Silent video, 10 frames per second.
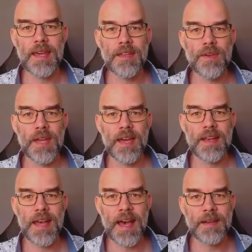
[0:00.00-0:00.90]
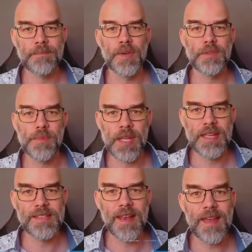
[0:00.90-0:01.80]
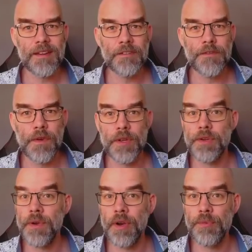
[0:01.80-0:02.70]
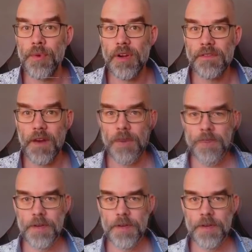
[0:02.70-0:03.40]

you can add multiple keys later for your own workflow.